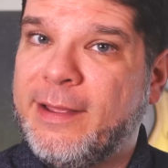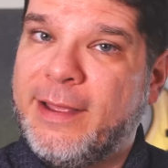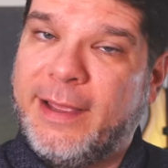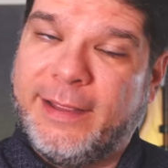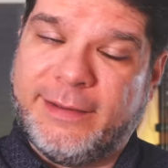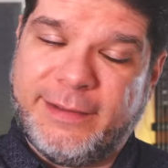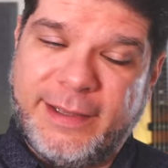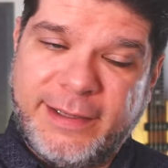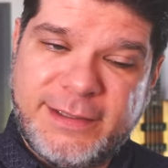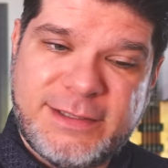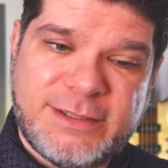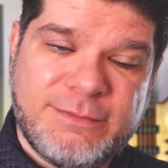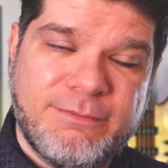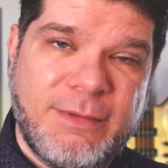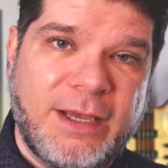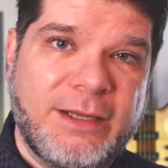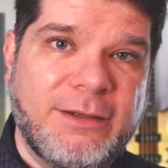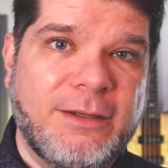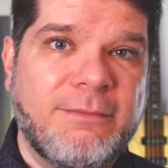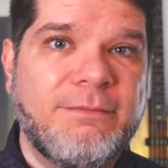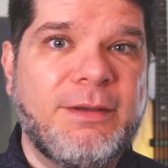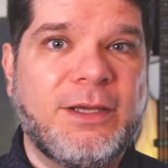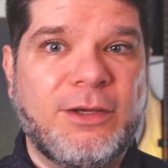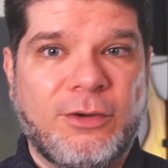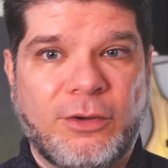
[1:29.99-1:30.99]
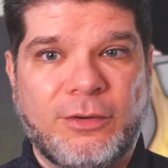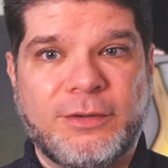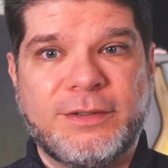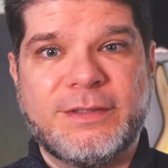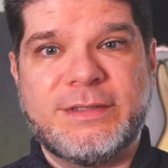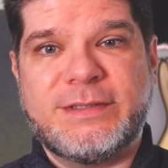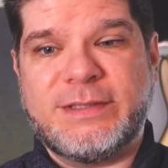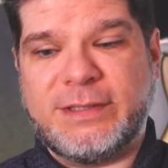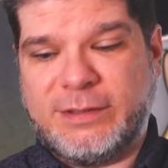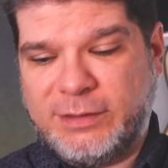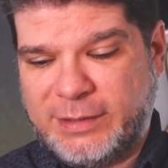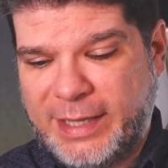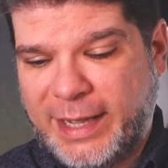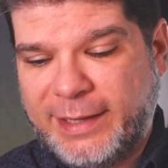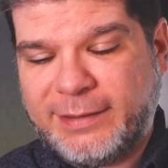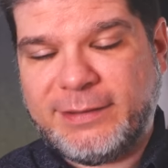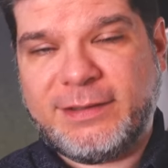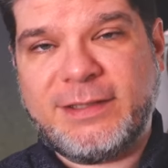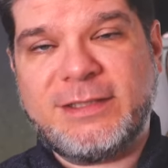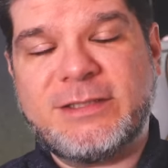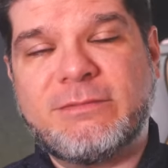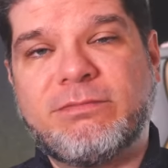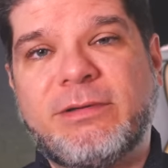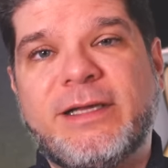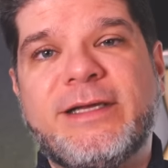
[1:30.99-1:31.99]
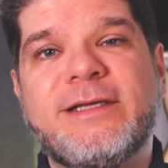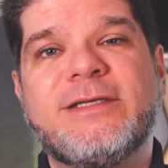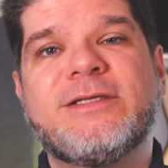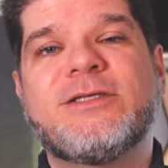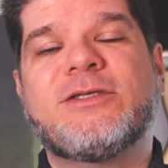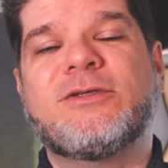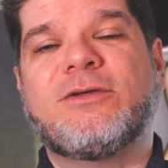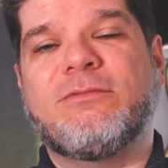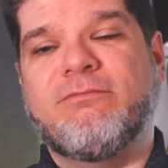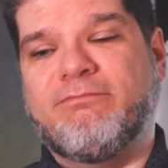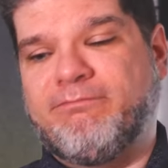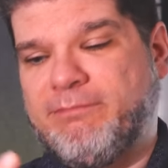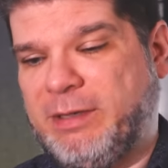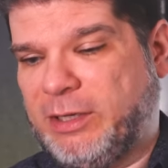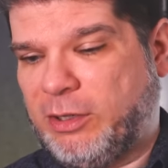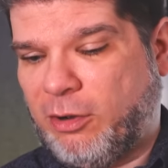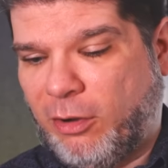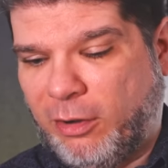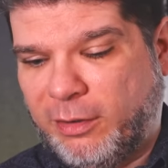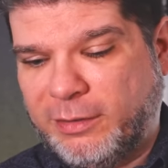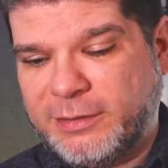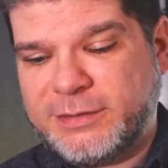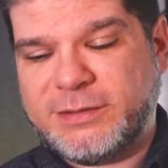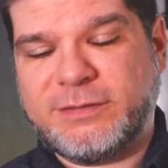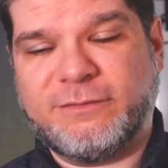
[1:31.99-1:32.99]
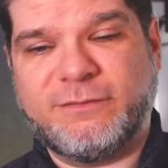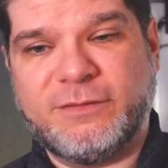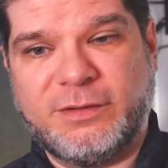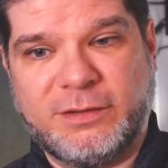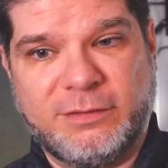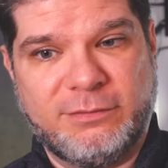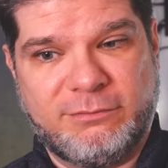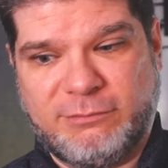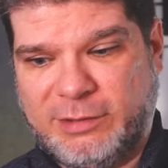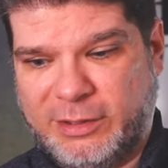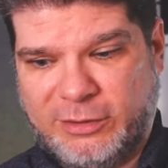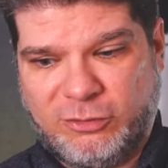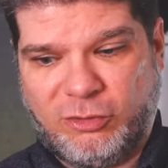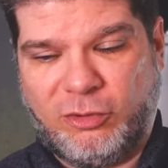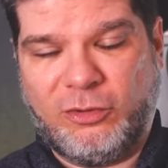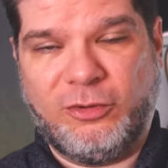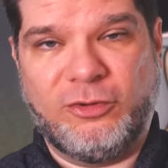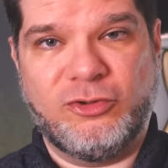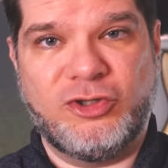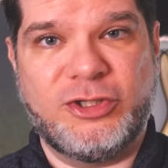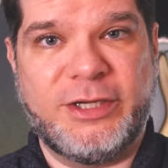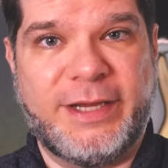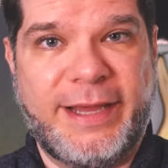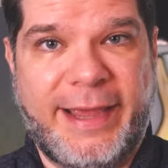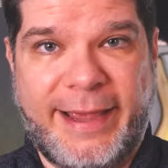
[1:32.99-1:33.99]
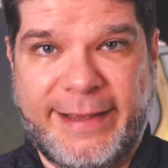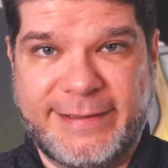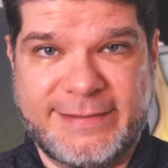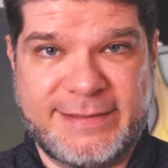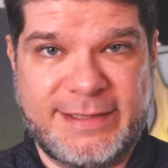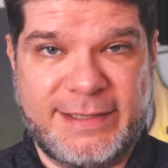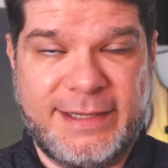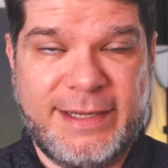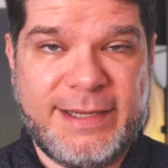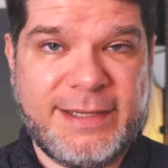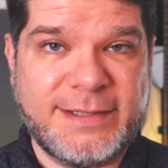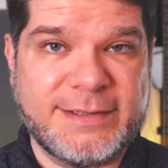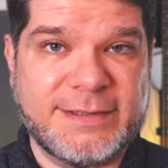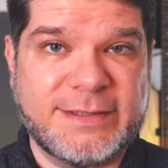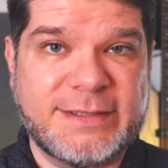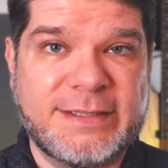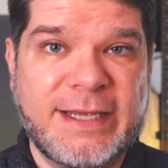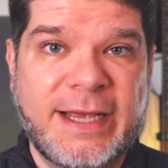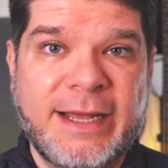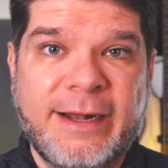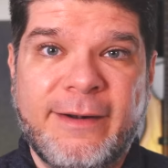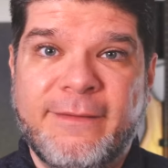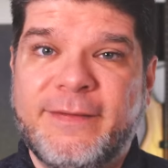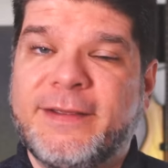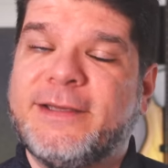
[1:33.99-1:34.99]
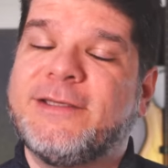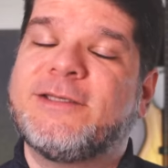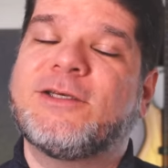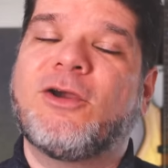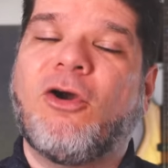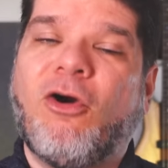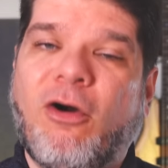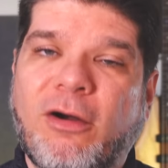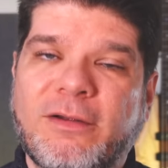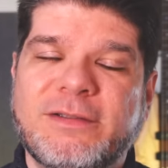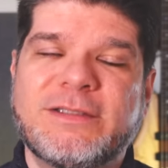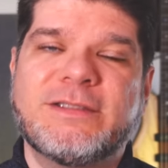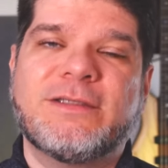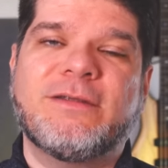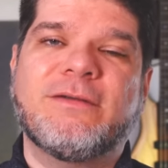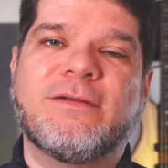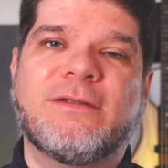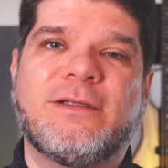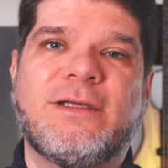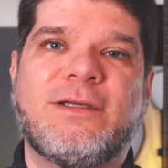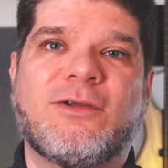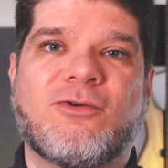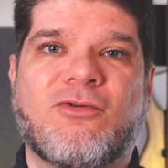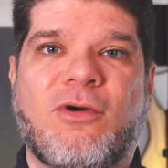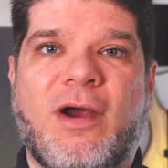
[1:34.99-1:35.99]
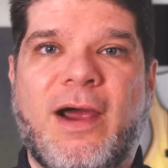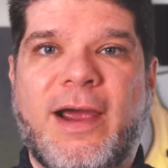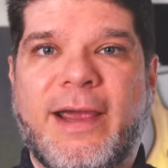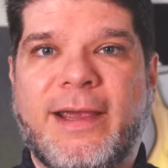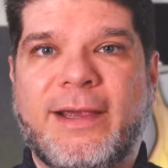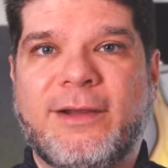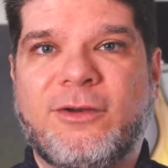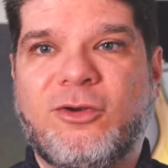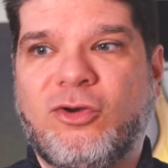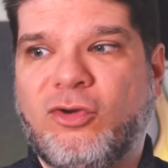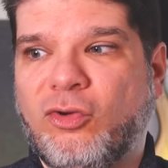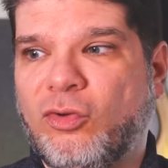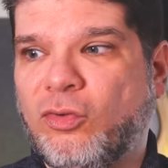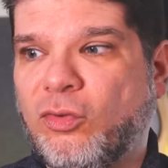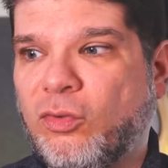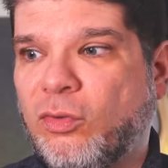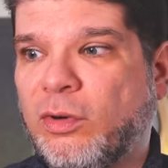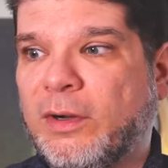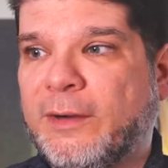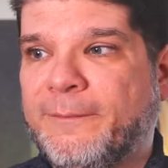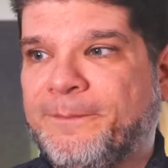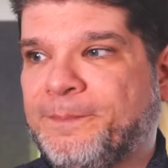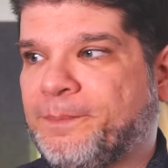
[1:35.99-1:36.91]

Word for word: And that's mainly because that display is, because of the technology as it is, is constantly trying to